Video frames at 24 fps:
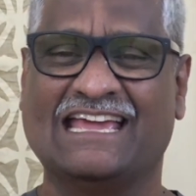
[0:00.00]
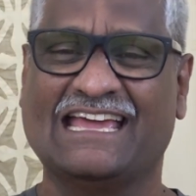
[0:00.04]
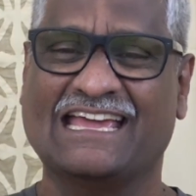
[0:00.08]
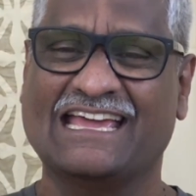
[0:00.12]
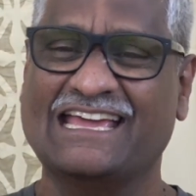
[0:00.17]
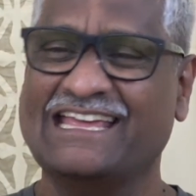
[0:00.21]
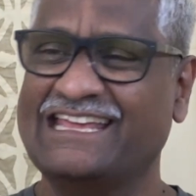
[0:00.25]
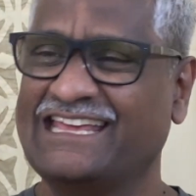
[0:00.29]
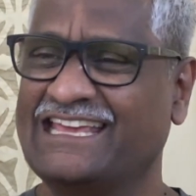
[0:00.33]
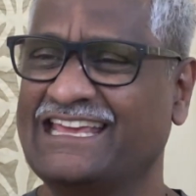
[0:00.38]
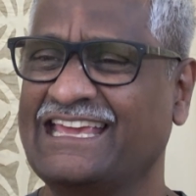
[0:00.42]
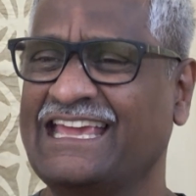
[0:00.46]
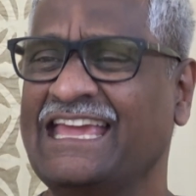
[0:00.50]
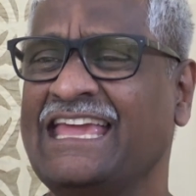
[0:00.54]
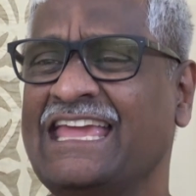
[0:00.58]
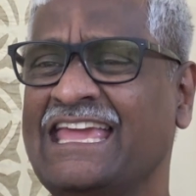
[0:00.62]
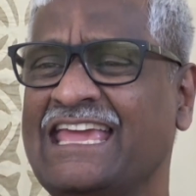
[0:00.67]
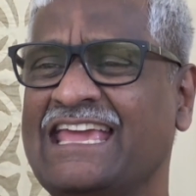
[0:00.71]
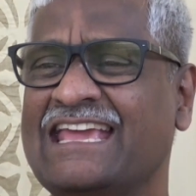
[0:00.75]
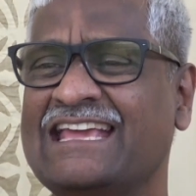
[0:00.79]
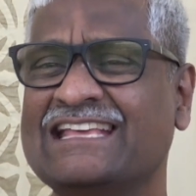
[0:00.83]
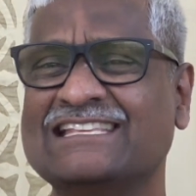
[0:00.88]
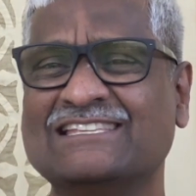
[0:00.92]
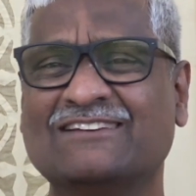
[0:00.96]

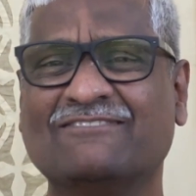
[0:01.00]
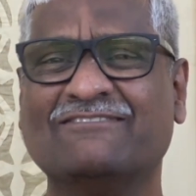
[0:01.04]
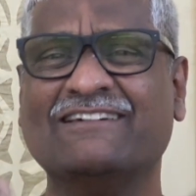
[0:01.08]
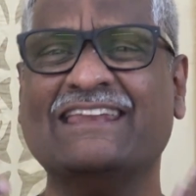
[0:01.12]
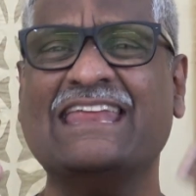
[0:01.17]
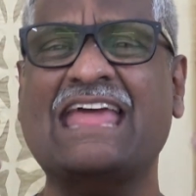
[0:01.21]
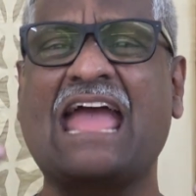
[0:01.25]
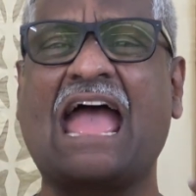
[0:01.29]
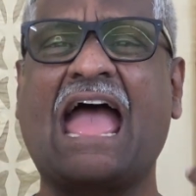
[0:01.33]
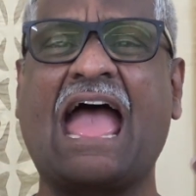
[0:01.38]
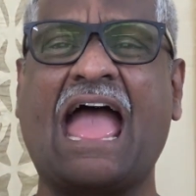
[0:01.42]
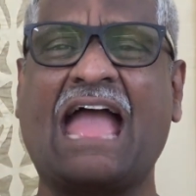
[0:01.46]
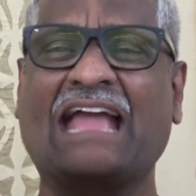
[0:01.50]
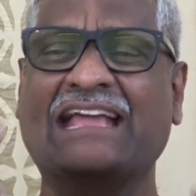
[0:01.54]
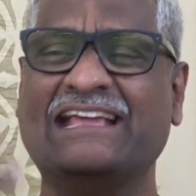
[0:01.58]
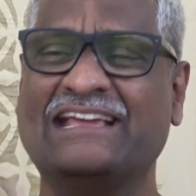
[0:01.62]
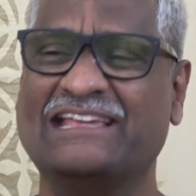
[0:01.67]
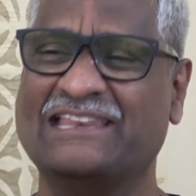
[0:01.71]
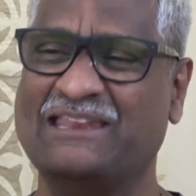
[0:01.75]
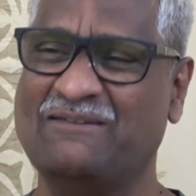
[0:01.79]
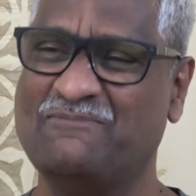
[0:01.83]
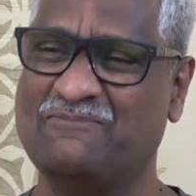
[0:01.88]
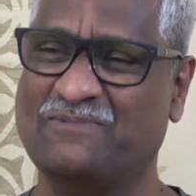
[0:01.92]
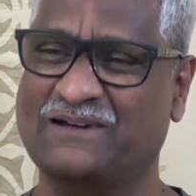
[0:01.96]
he is a very
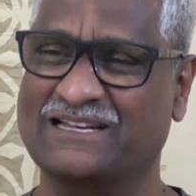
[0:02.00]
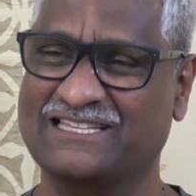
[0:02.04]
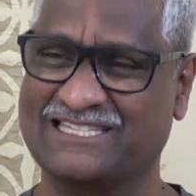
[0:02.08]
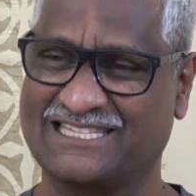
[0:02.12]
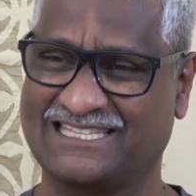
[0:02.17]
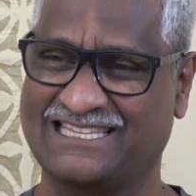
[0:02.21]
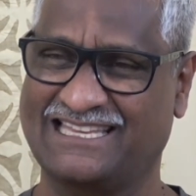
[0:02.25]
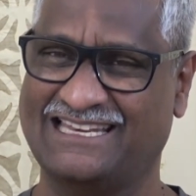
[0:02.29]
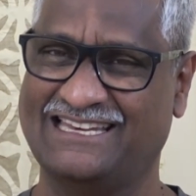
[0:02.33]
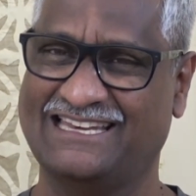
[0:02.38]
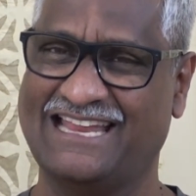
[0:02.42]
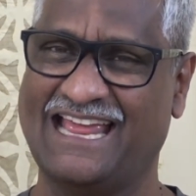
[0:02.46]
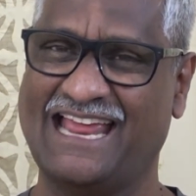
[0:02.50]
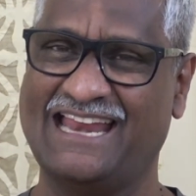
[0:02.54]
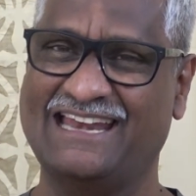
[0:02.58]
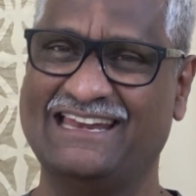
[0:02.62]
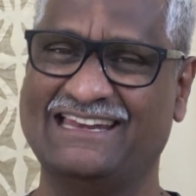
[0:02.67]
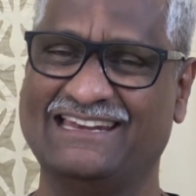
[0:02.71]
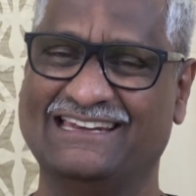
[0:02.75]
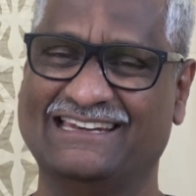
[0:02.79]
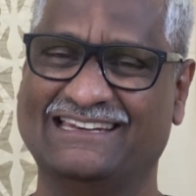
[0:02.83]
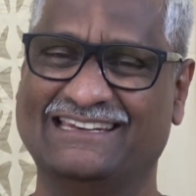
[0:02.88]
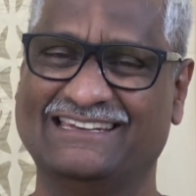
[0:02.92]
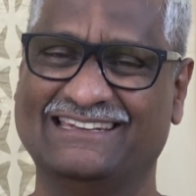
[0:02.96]
angry person
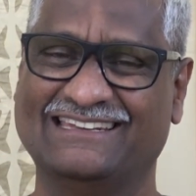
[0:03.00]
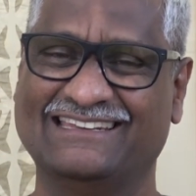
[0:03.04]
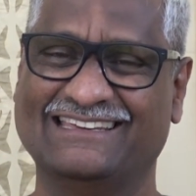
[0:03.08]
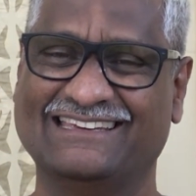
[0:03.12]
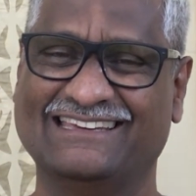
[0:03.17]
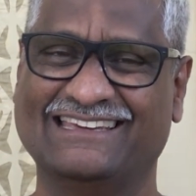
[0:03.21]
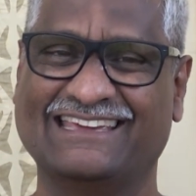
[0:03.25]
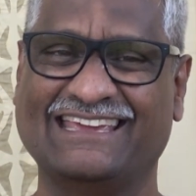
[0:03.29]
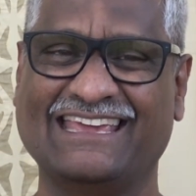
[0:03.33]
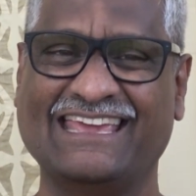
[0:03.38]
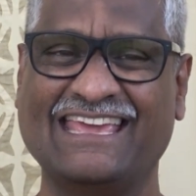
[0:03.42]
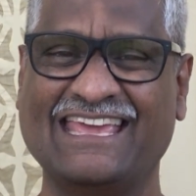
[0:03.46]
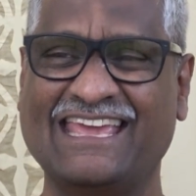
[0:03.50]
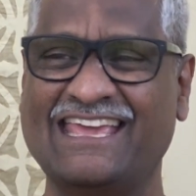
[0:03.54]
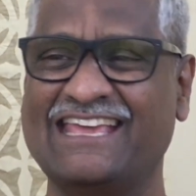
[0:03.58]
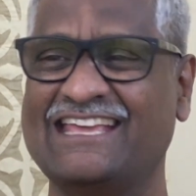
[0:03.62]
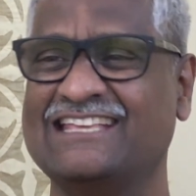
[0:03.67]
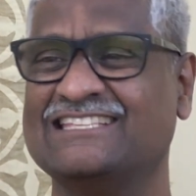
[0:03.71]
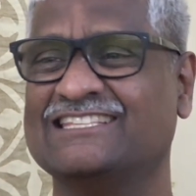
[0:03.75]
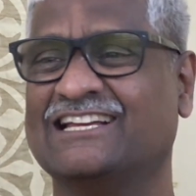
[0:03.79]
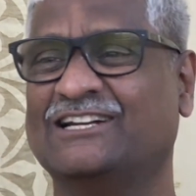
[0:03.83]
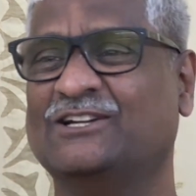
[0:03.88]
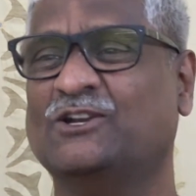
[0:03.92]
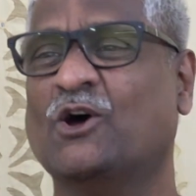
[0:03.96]
and he
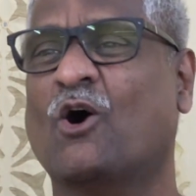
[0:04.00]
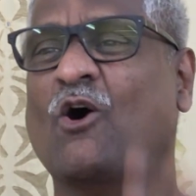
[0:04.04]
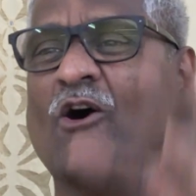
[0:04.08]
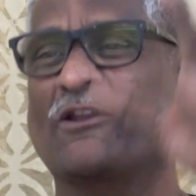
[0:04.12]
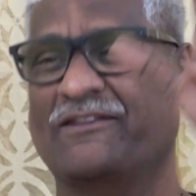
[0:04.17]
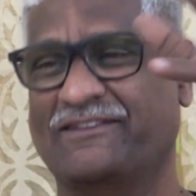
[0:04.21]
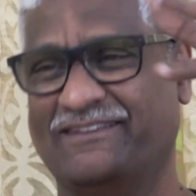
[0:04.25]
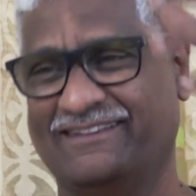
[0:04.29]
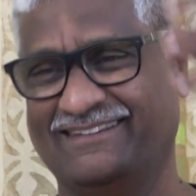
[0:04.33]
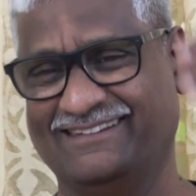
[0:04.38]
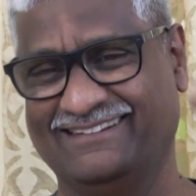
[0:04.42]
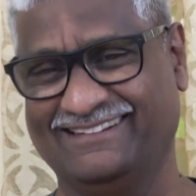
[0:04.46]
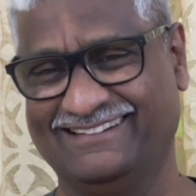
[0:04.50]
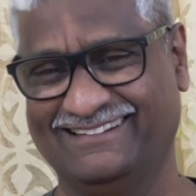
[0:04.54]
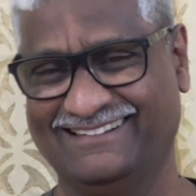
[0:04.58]
is a don.